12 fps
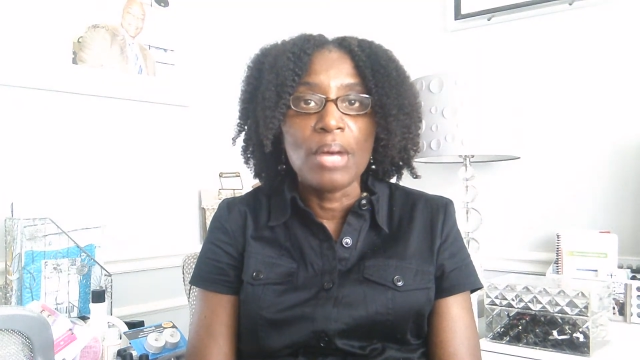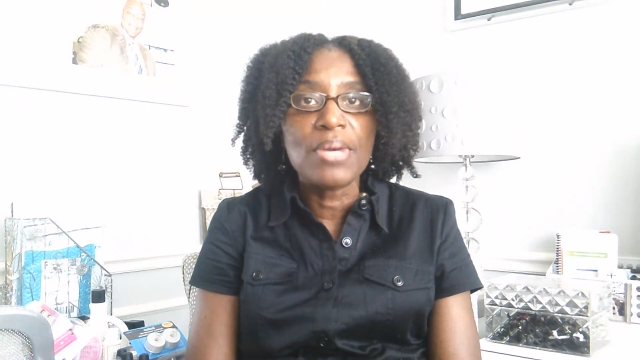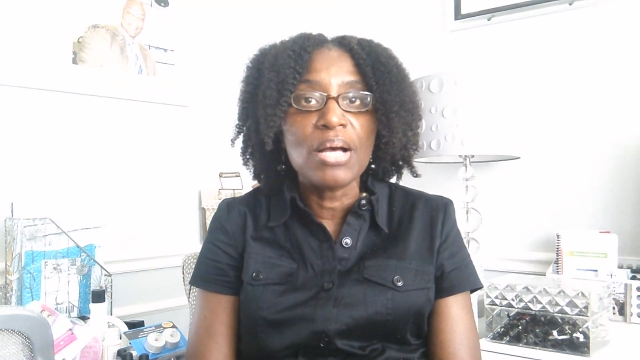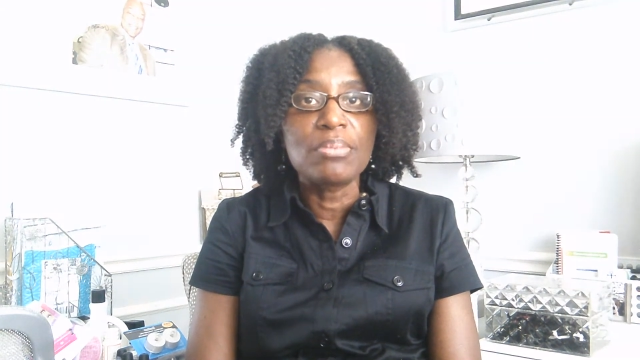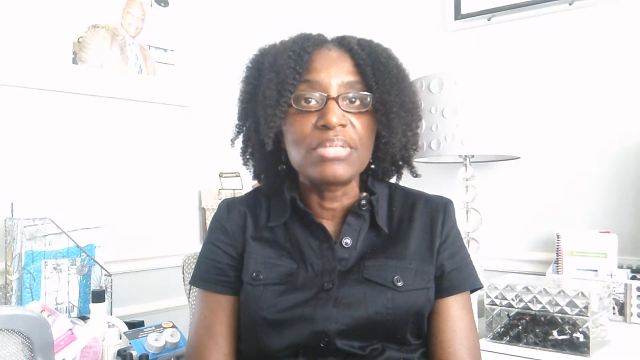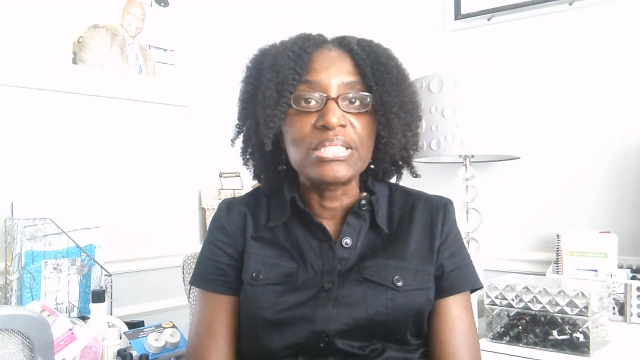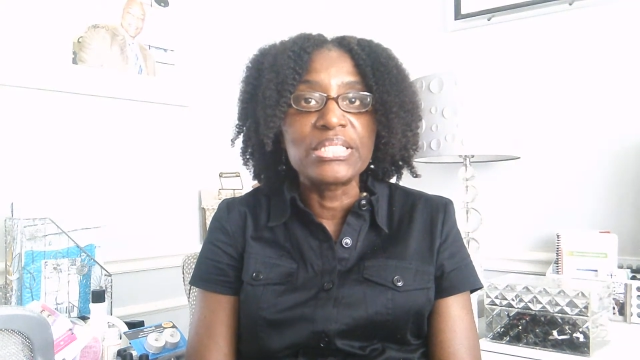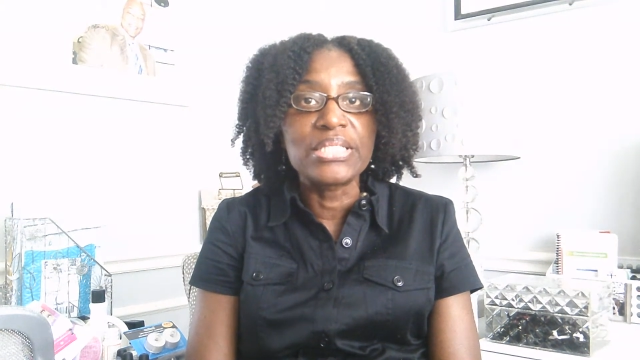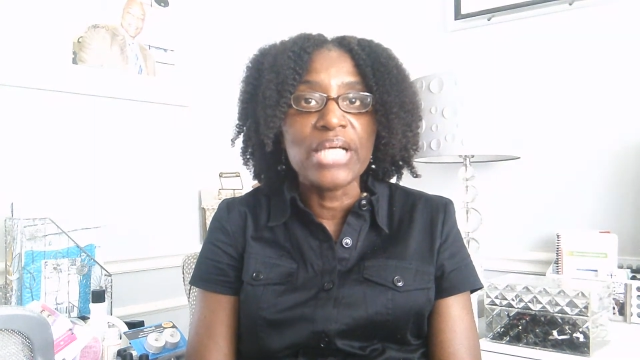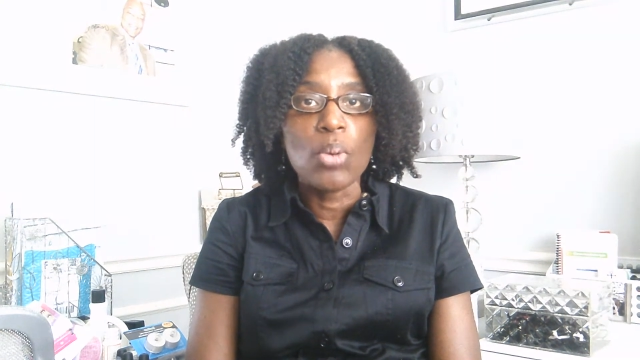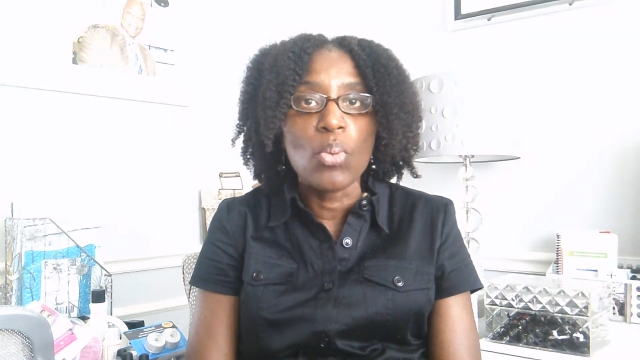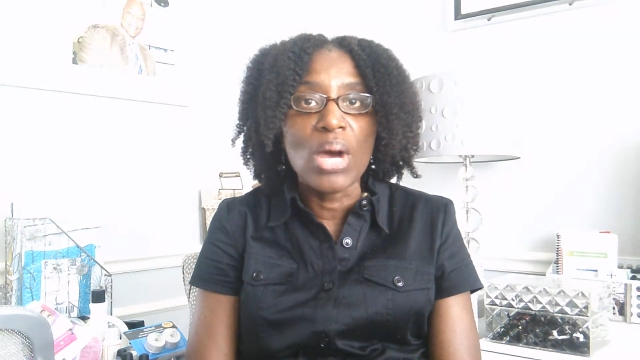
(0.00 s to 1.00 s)
upcoming
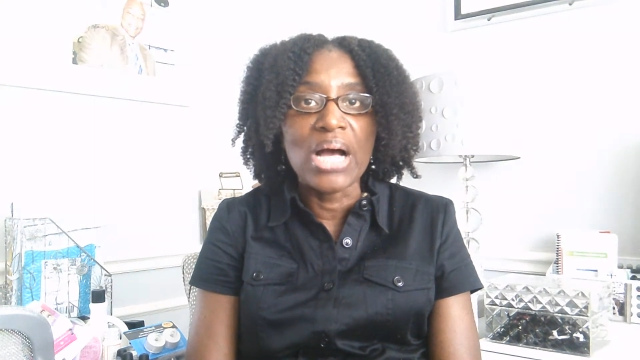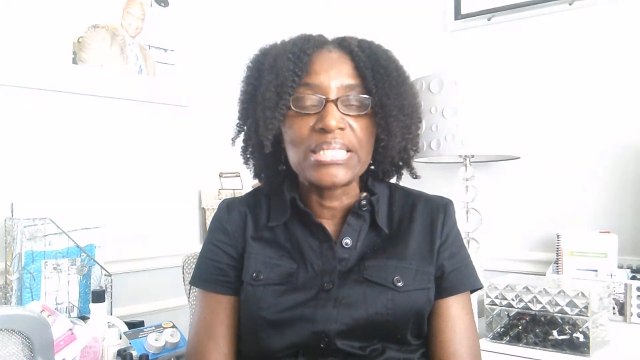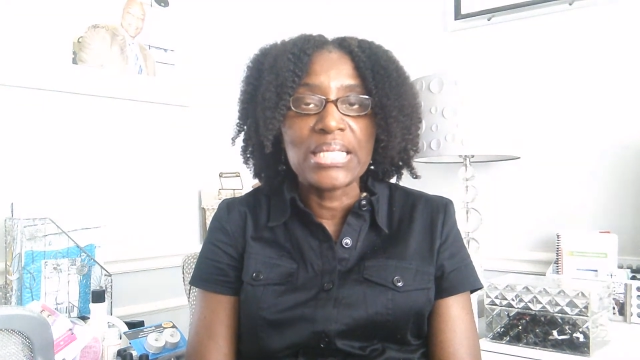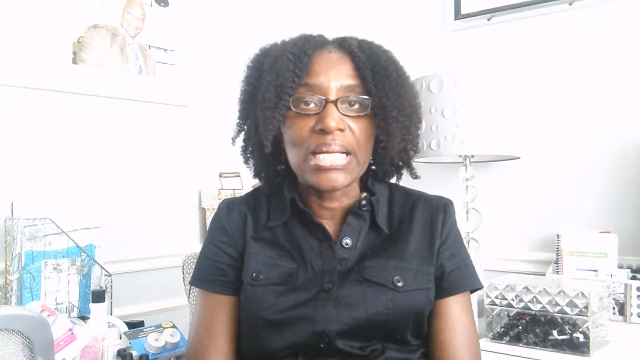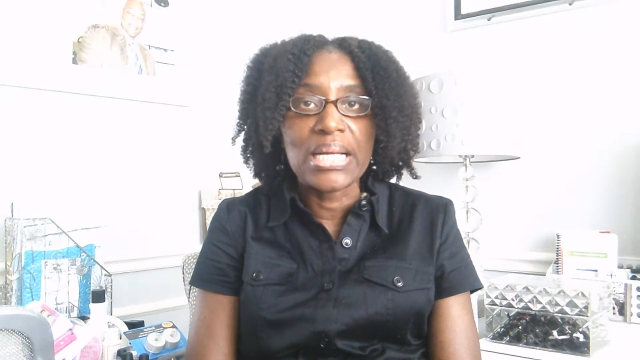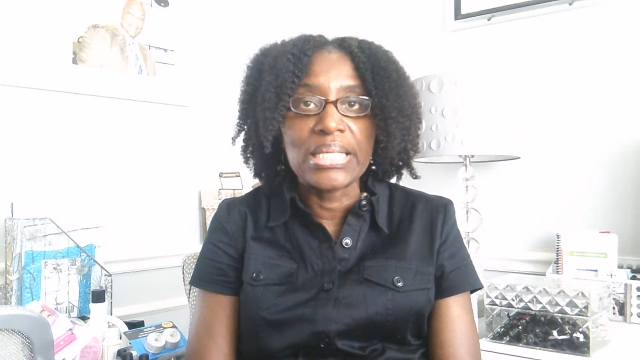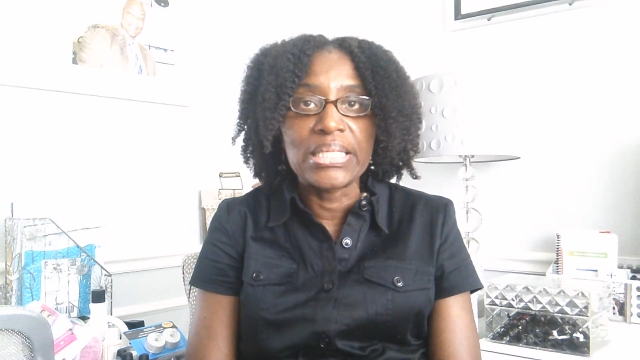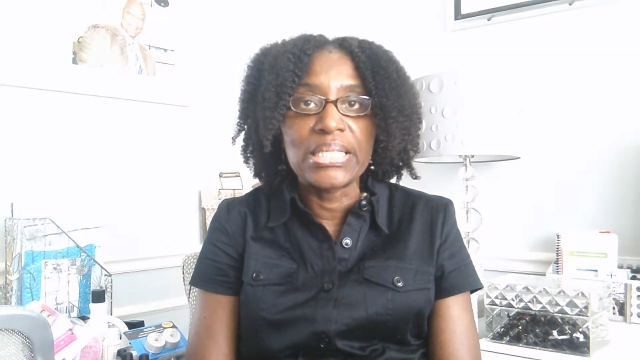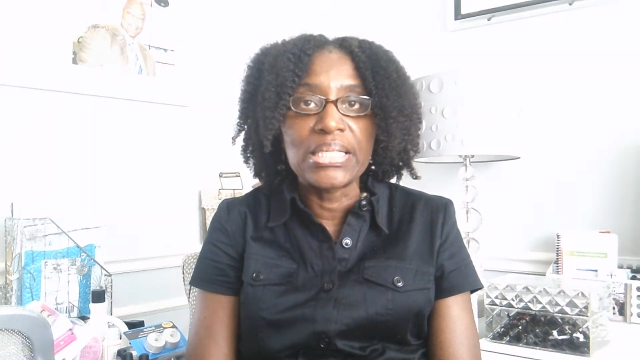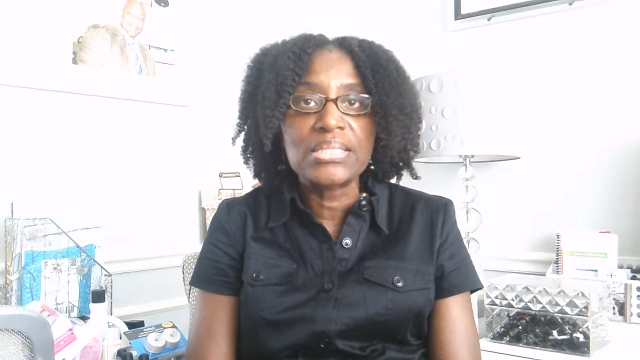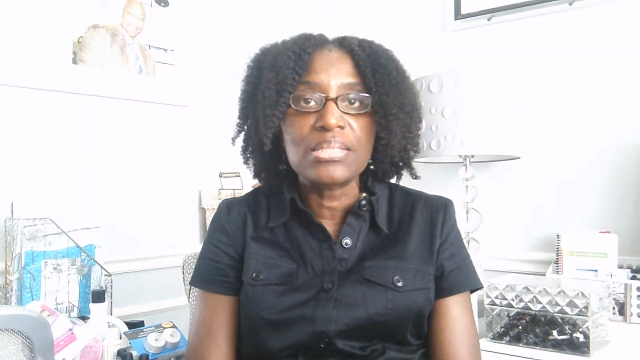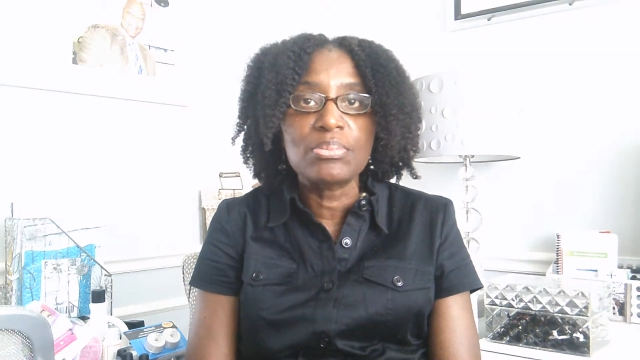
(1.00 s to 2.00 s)
DIYs and I
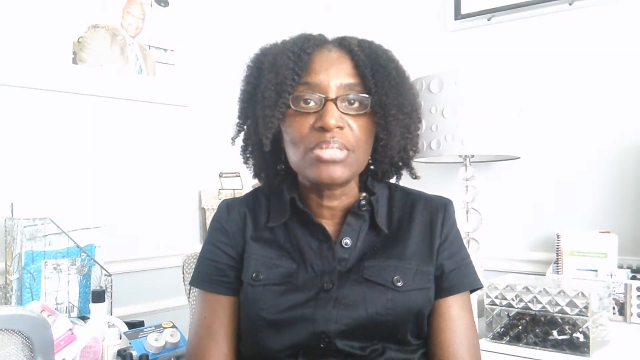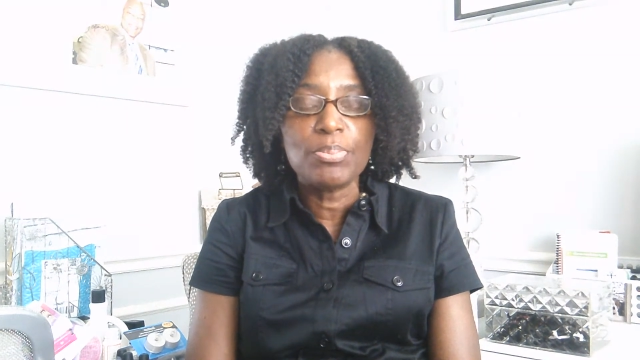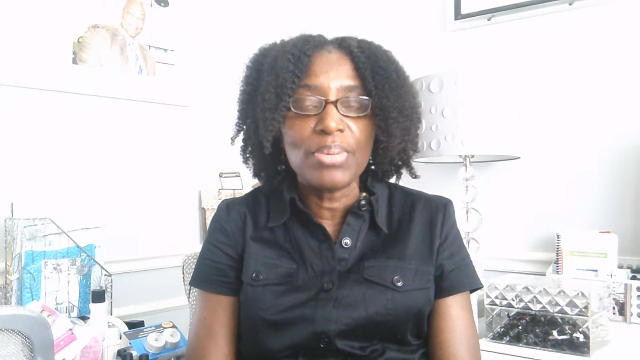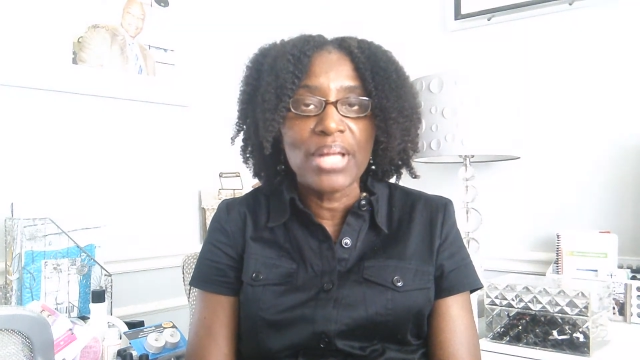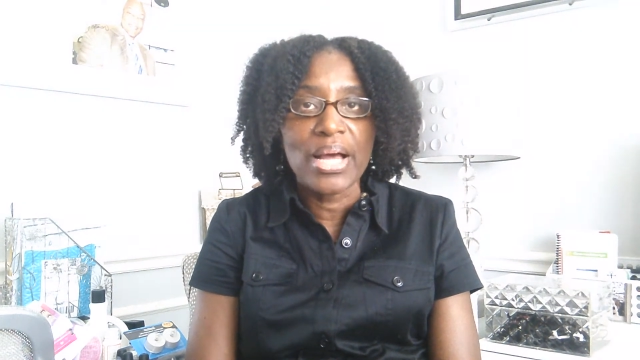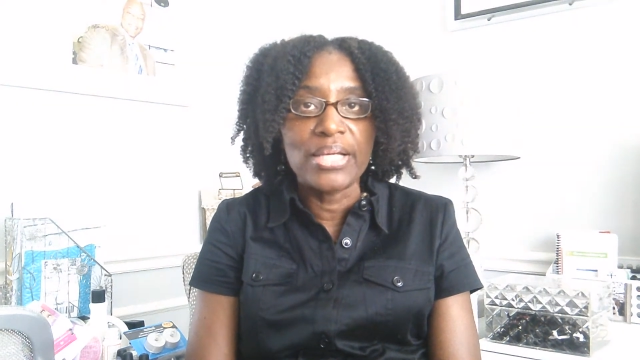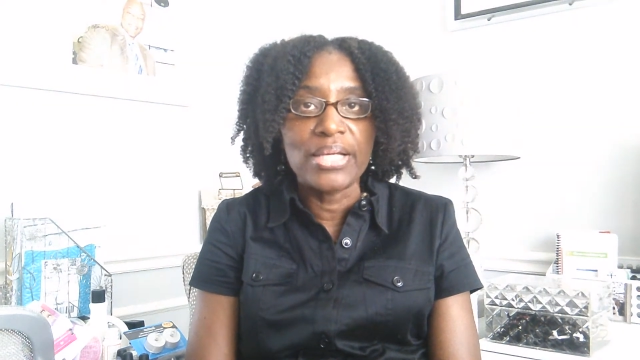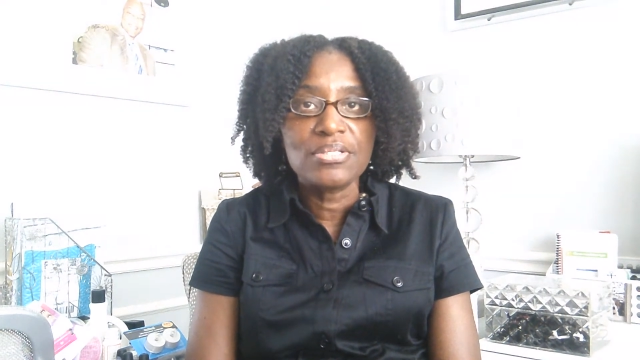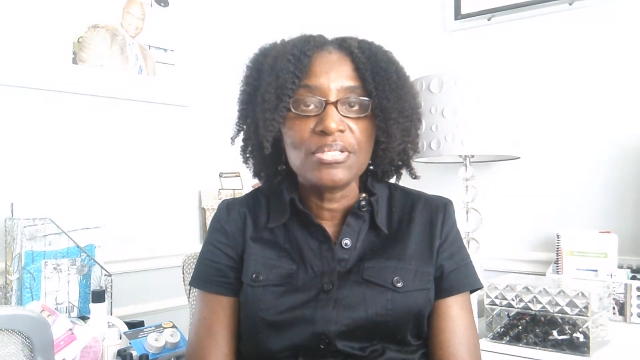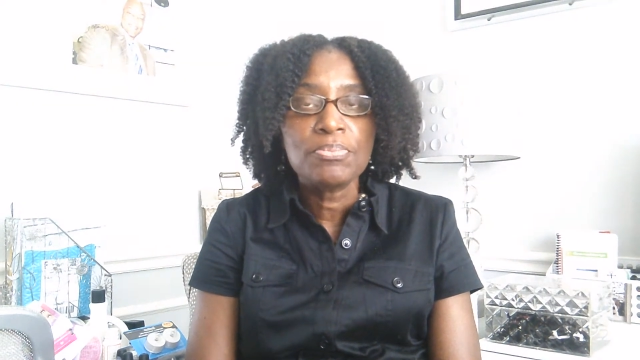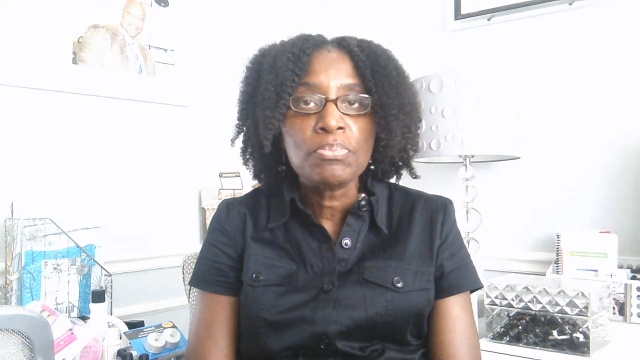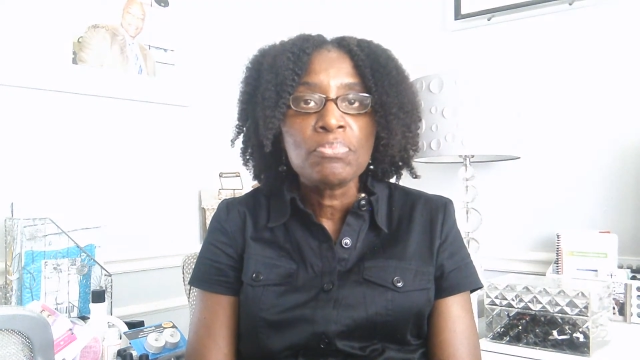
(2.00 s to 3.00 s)
needed some supplies.